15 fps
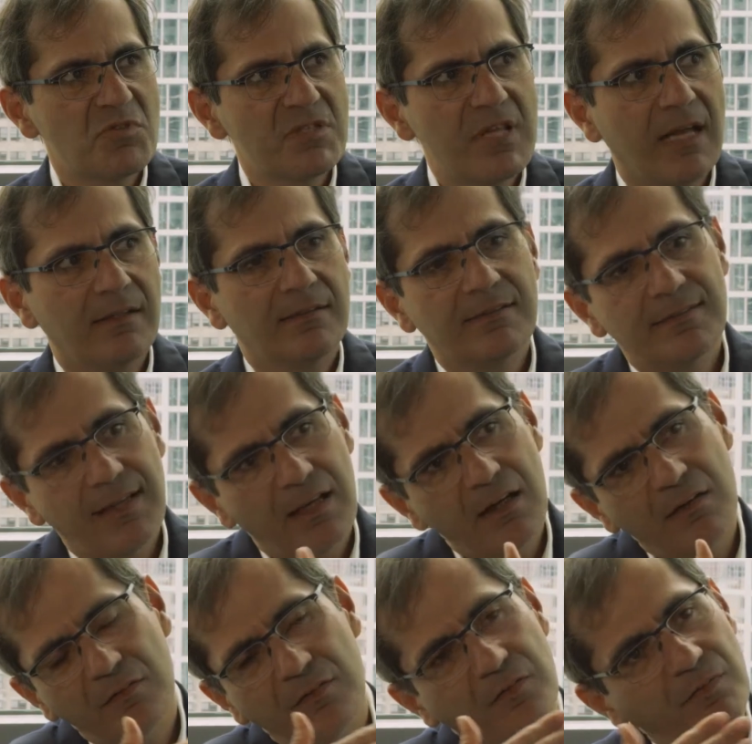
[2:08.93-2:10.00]
set
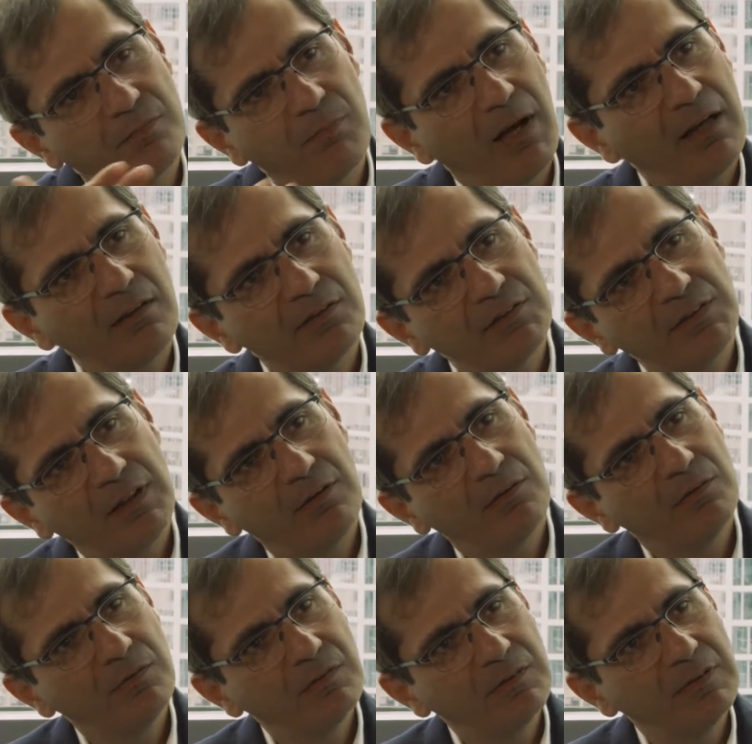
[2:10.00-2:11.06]
of
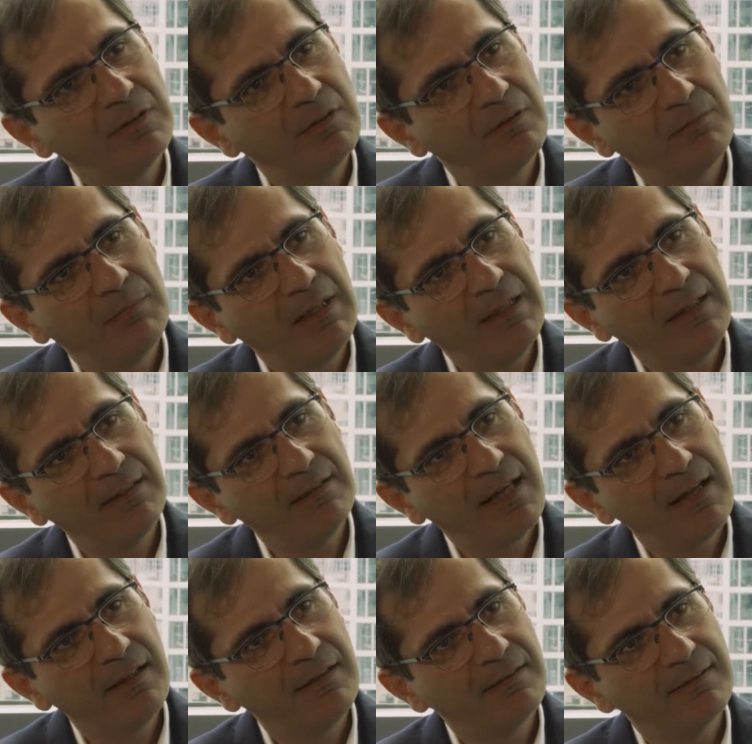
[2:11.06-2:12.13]
milestones and meeting
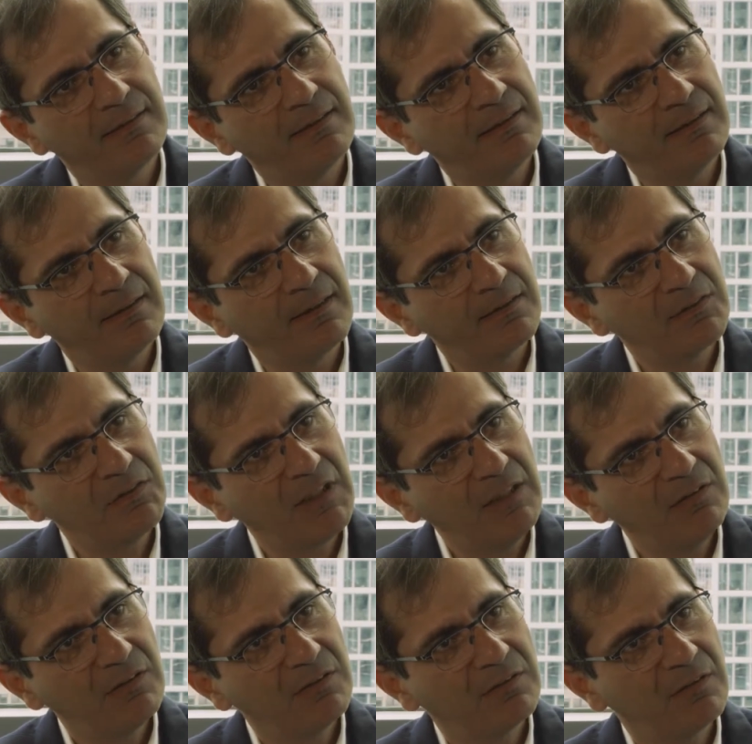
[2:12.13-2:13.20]
dates and
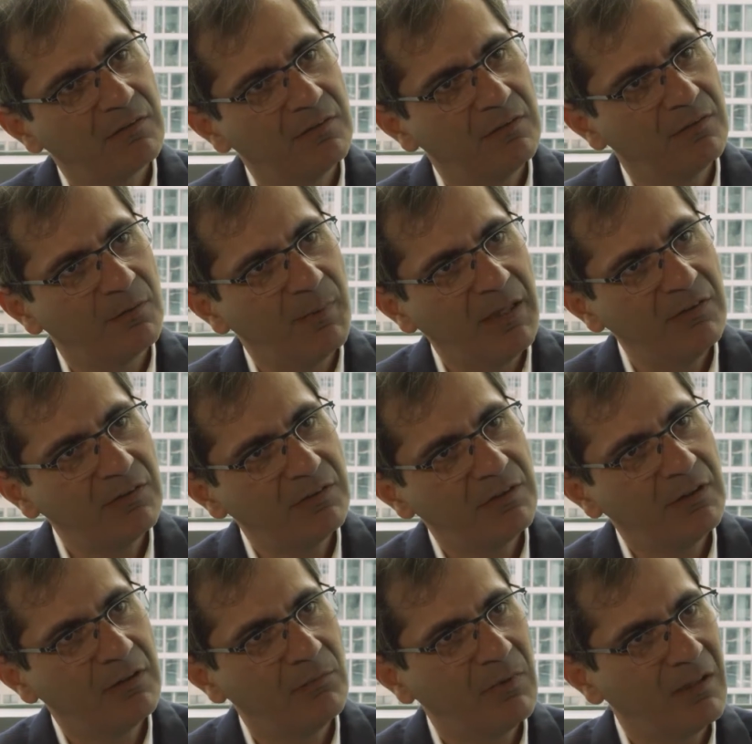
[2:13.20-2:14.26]
exchanges of
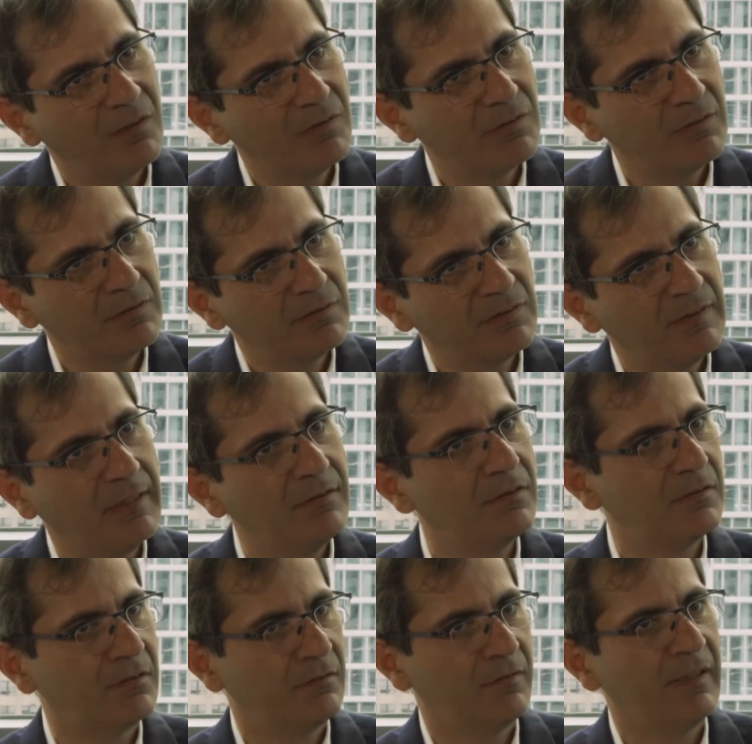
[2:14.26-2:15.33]
information, but also
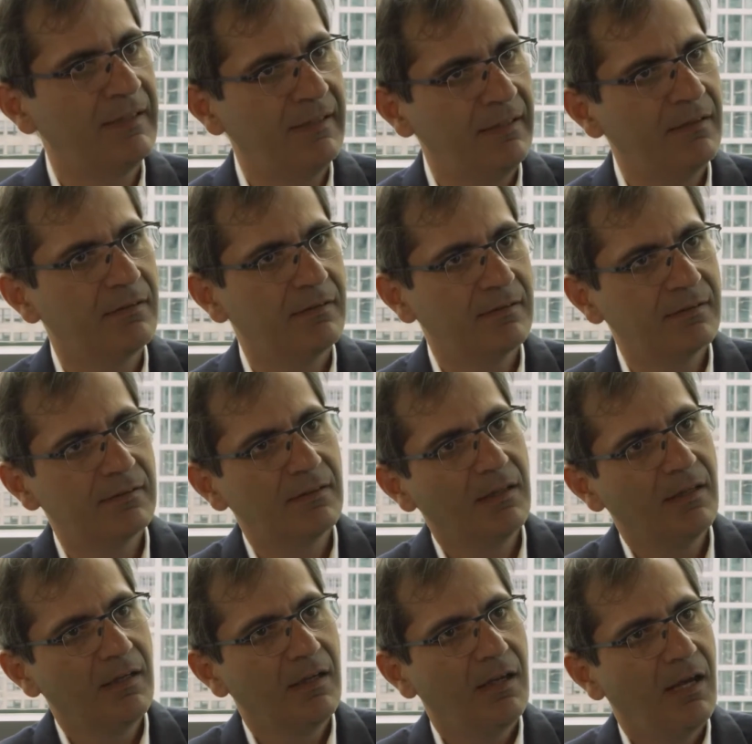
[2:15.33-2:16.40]
exchanges of ideas.
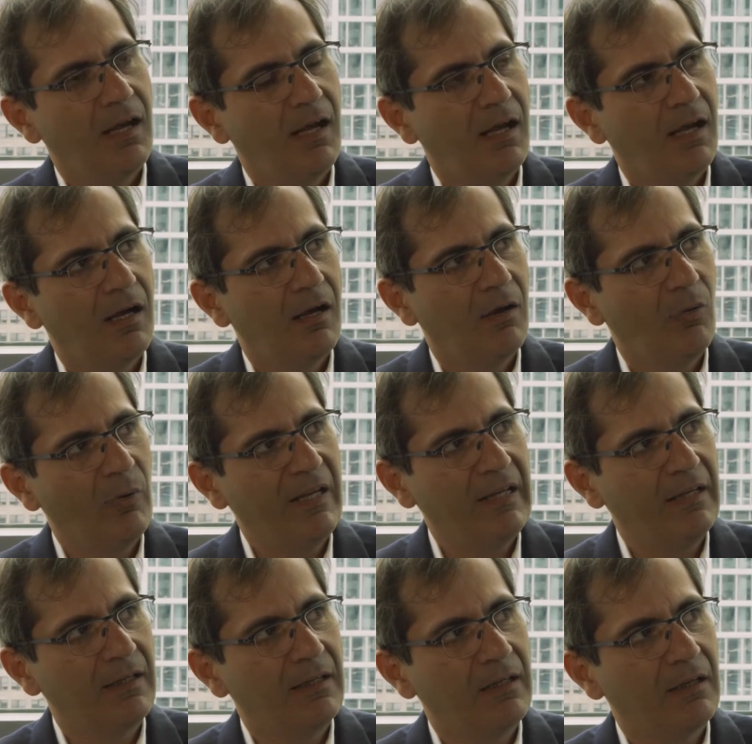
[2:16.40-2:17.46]

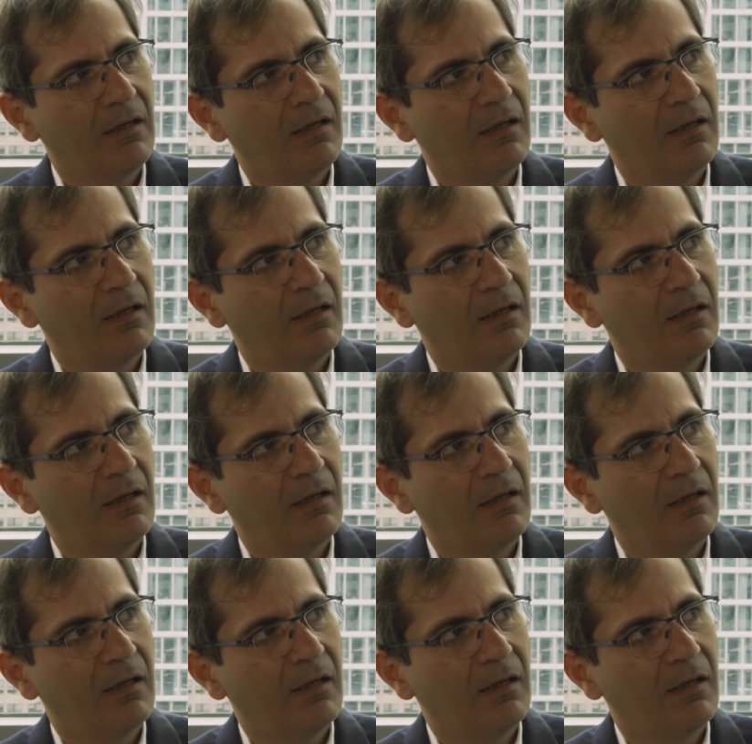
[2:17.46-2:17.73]
We